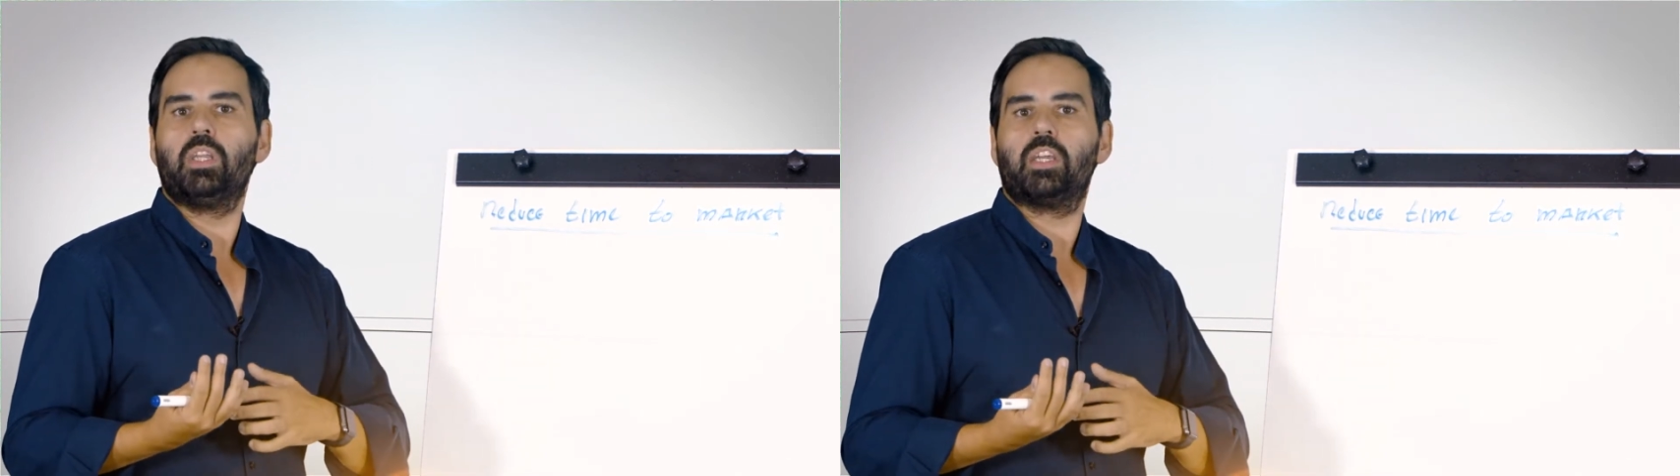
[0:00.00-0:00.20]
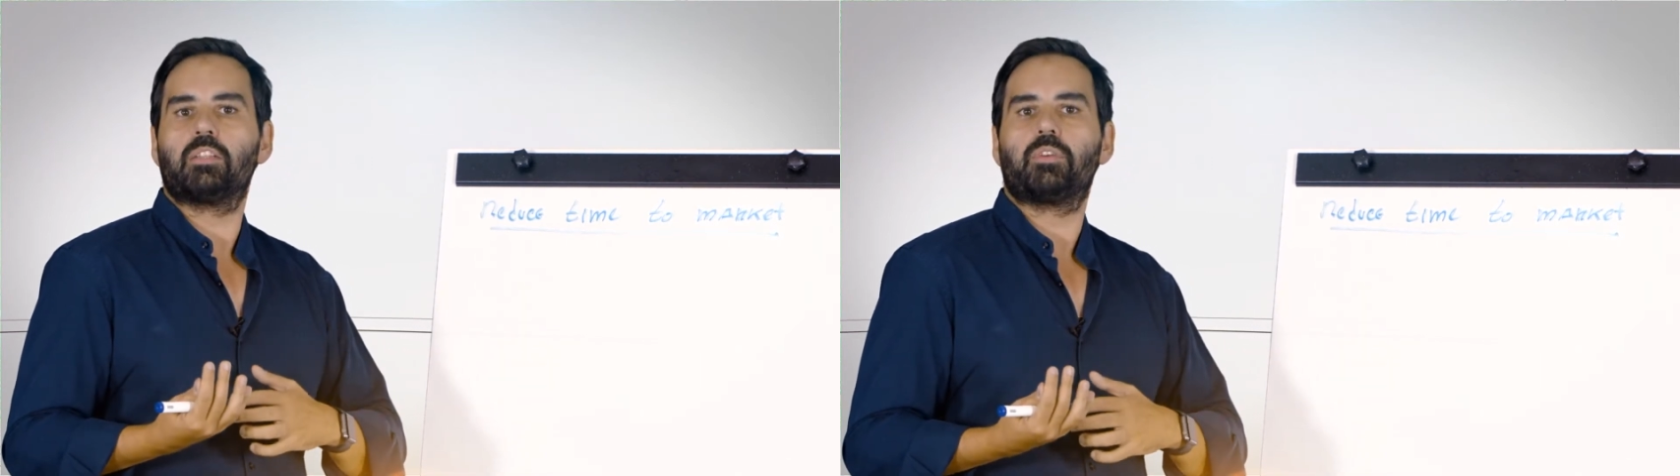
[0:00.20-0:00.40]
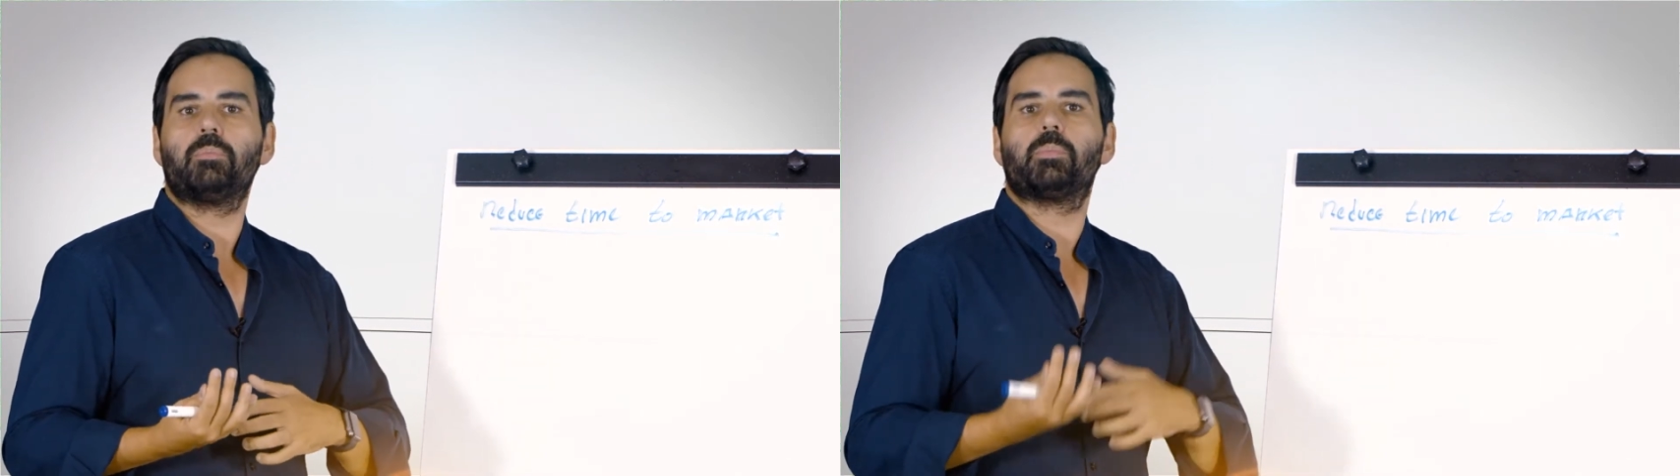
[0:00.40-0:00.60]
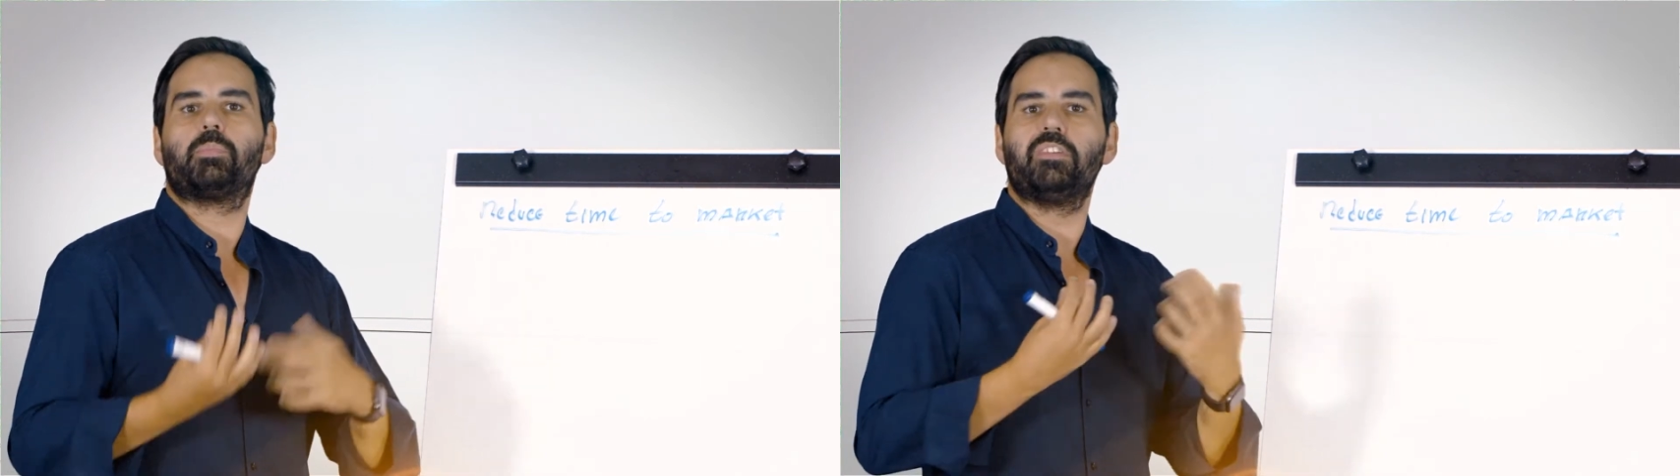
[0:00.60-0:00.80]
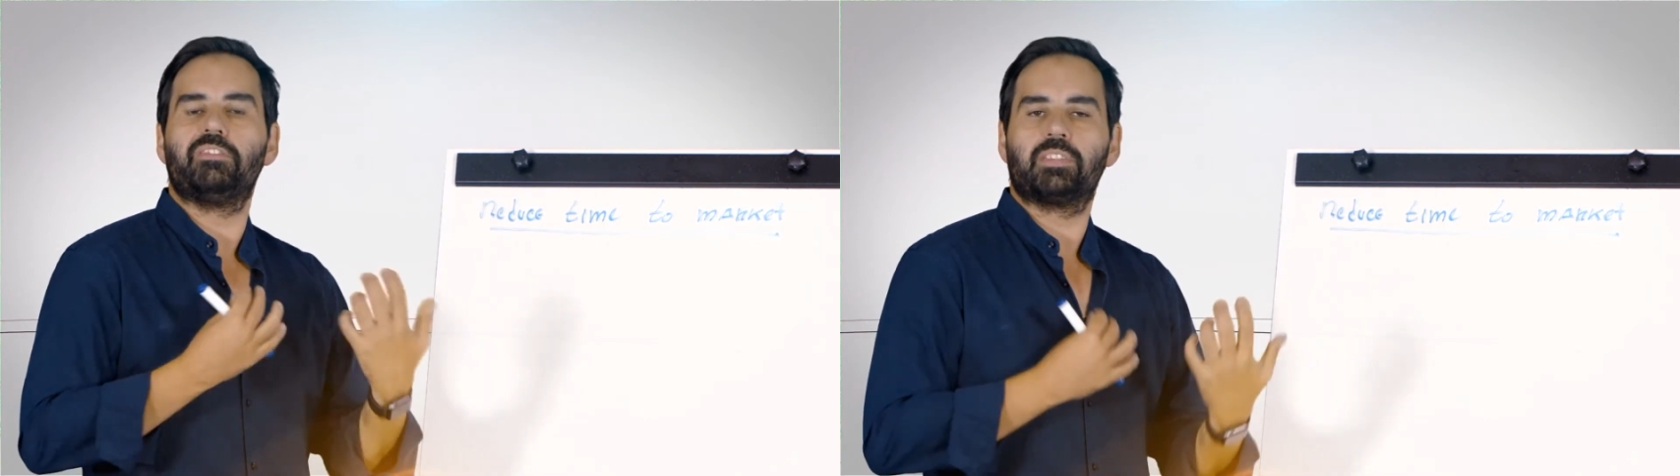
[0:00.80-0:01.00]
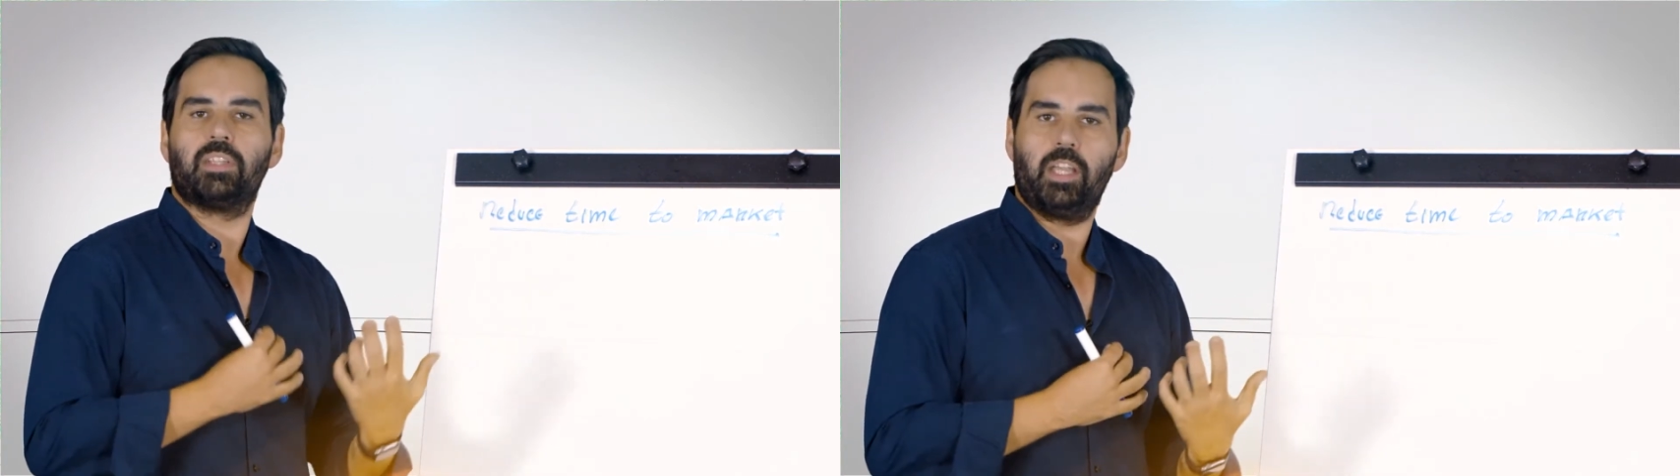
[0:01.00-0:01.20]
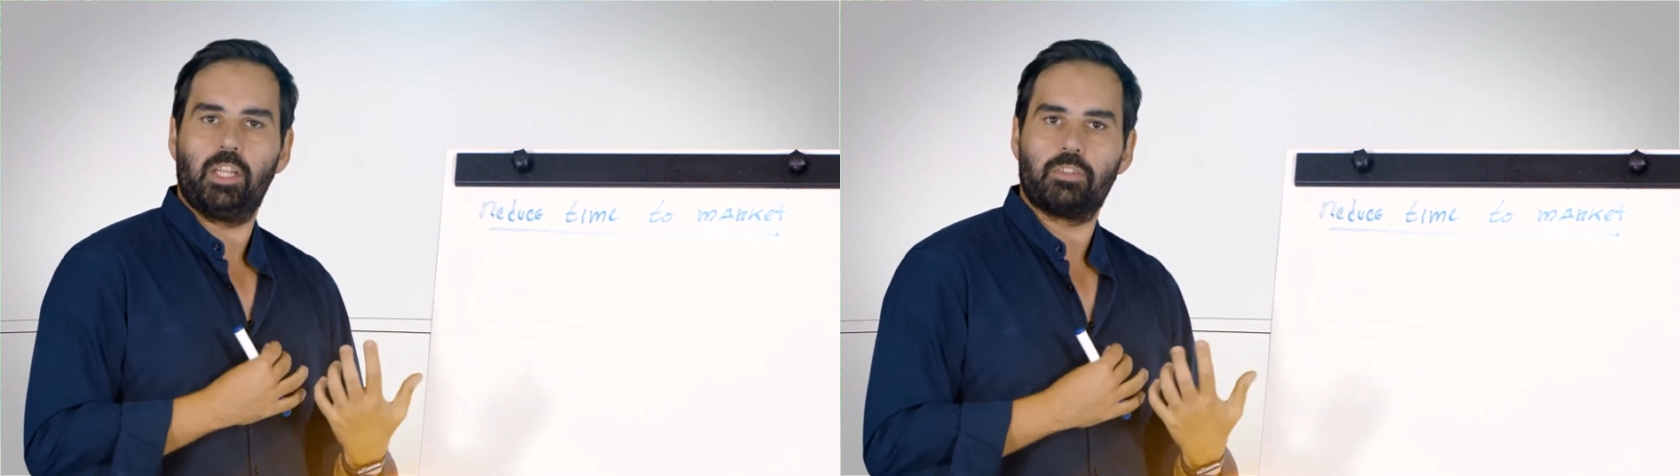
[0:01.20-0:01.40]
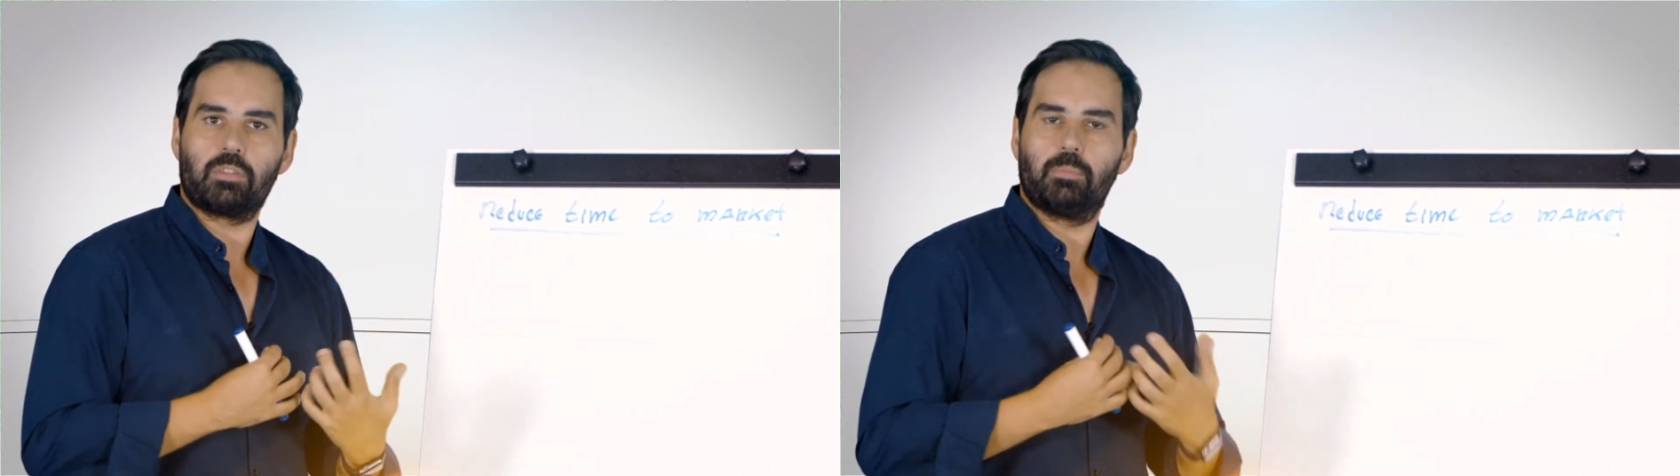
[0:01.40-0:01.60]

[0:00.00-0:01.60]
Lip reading: had from the previous age,